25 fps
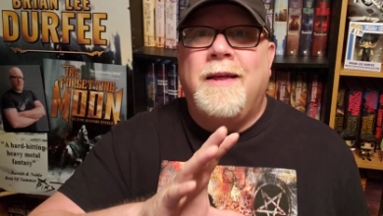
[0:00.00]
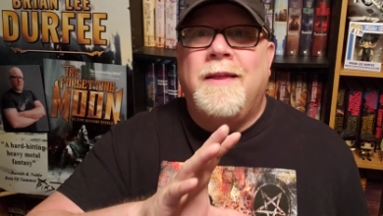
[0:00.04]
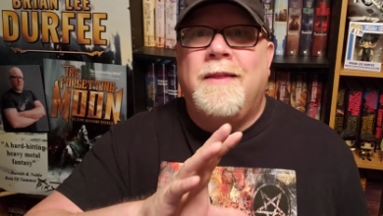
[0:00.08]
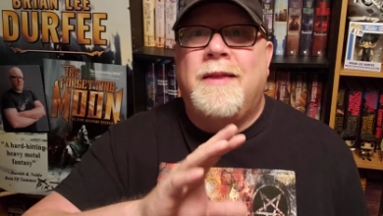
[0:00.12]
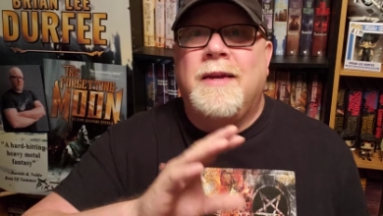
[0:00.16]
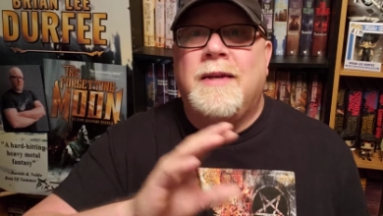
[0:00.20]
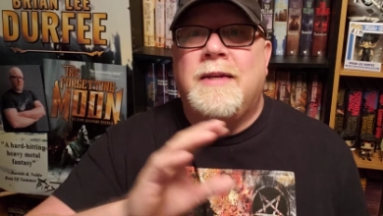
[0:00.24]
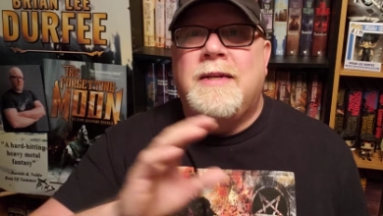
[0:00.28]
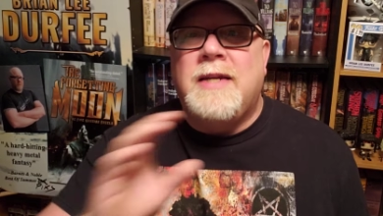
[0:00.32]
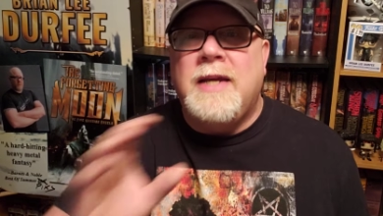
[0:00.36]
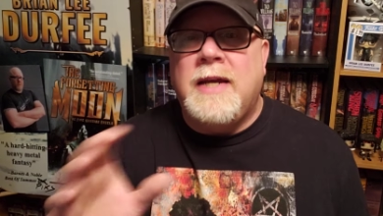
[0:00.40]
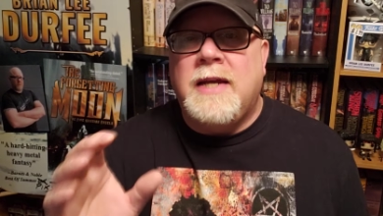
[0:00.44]

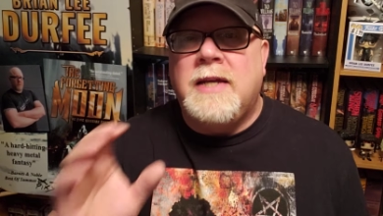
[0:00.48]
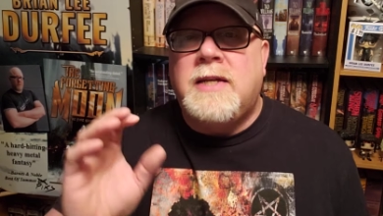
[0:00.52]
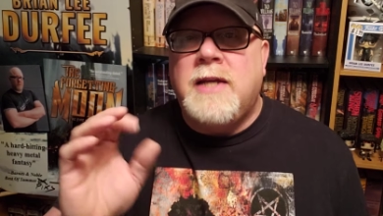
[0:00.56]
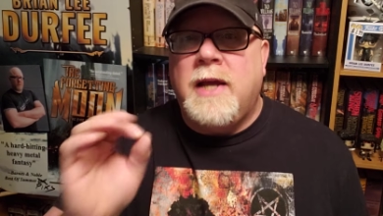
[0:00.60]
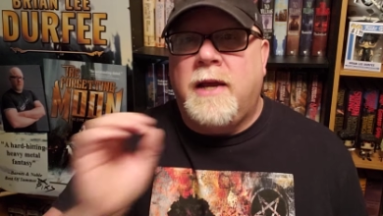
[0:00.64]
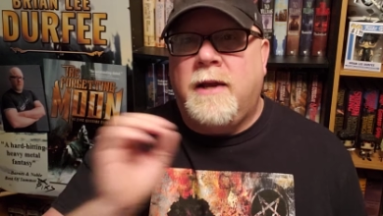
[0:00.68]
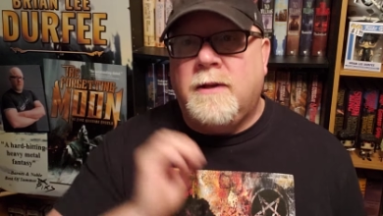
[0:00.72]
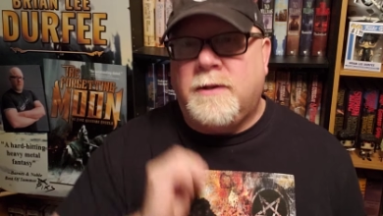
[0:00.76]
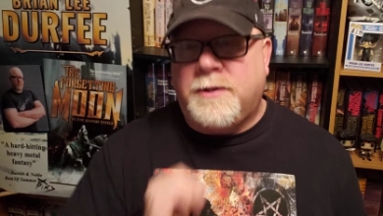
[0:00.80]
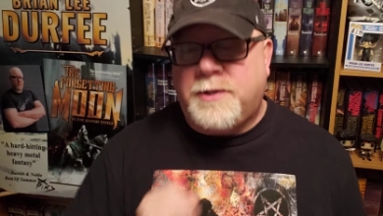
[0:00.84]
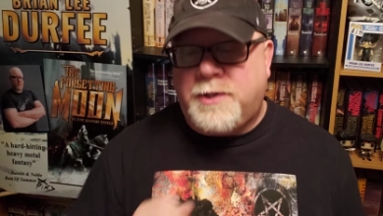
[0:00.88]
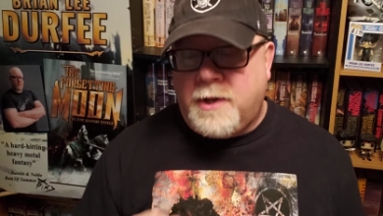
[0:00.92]
the
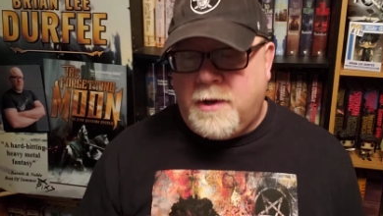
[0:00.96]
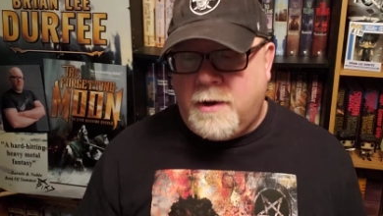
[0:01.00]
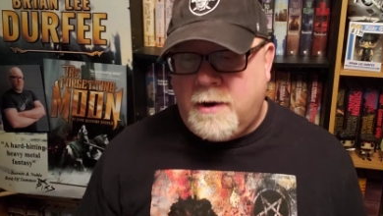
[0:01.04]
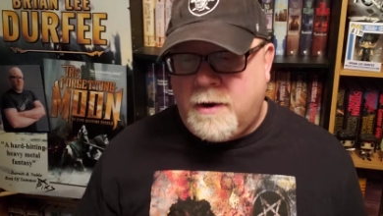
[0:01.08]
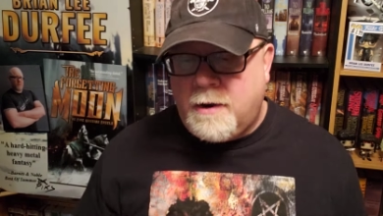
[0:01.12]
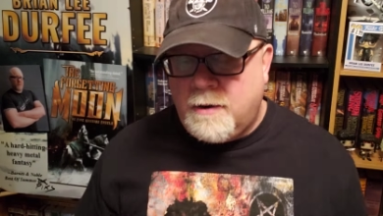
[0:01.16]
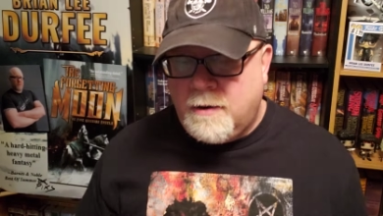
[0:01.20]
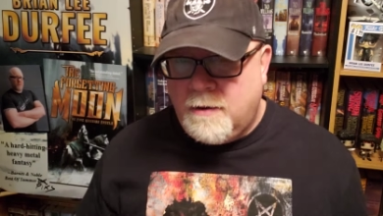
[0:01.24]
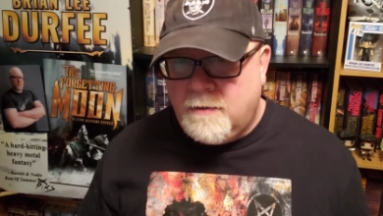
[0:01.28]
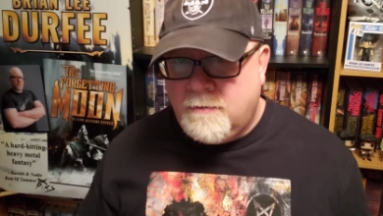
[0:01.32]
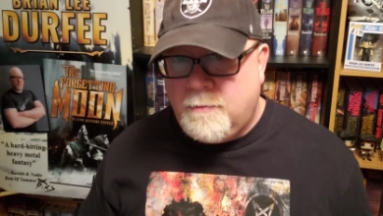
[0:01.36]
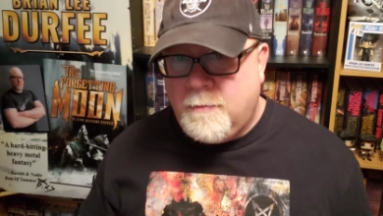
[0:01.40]
details
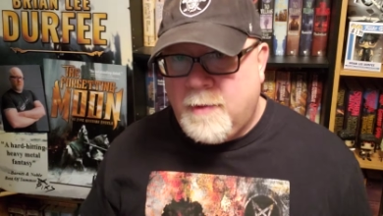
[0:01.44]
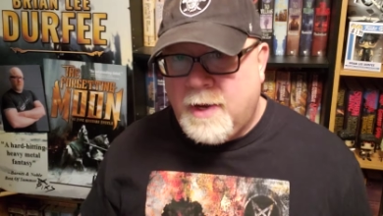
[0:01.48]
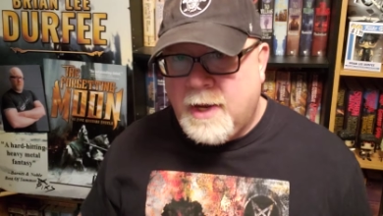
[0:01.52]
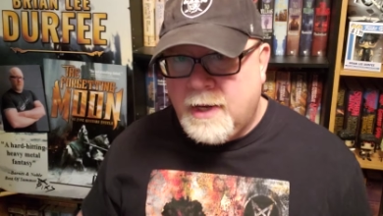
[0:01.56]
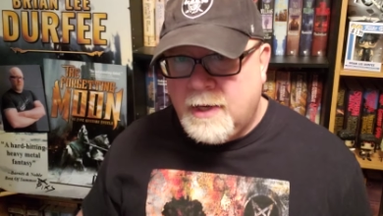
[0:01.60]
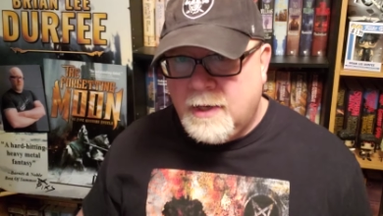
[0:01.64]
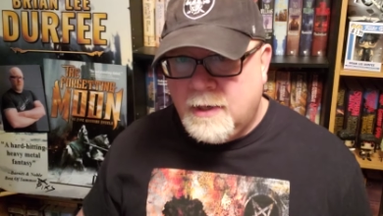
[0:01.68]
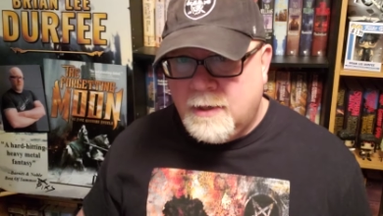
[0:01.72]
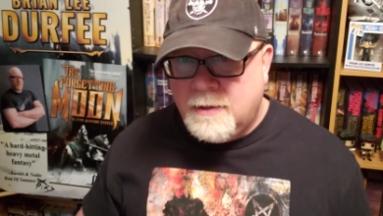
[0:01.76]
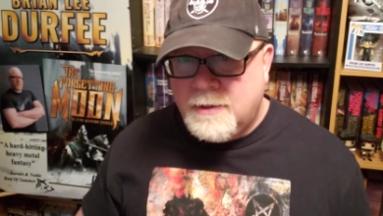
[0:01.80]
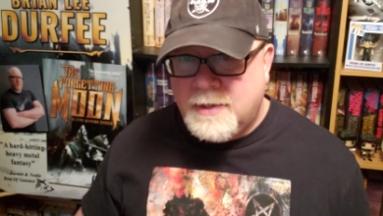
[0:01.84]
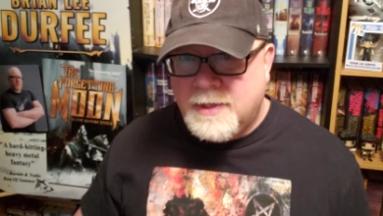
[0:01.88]
are of
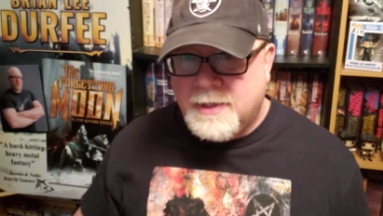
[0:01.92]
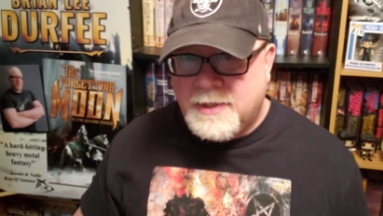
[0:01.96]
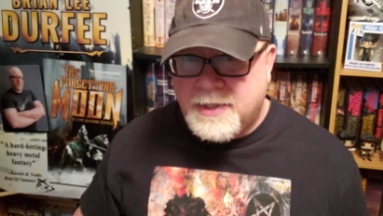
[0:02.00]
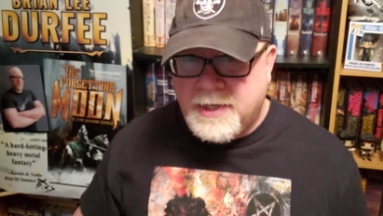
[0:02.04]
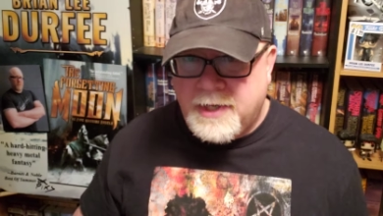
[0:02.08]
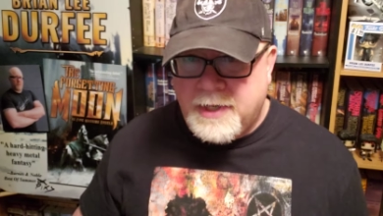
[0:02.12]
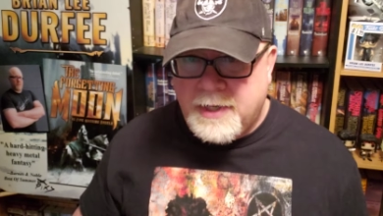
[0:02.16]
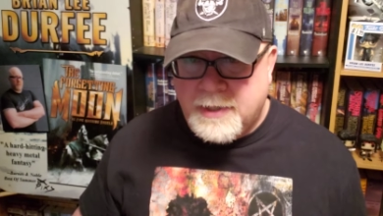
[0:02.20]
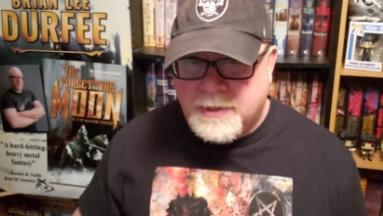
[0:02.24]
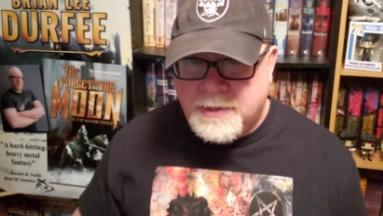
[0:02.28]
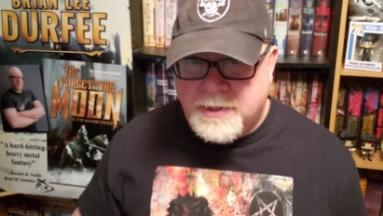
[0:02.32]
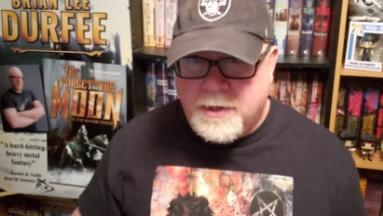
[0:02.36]
my
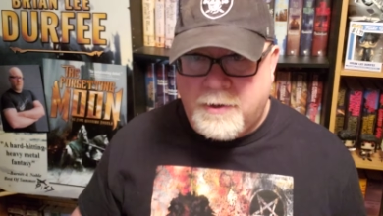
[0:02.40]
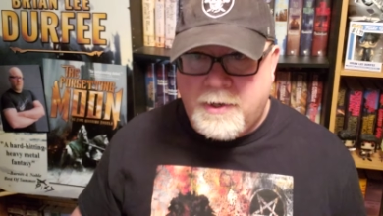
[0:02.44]
disease.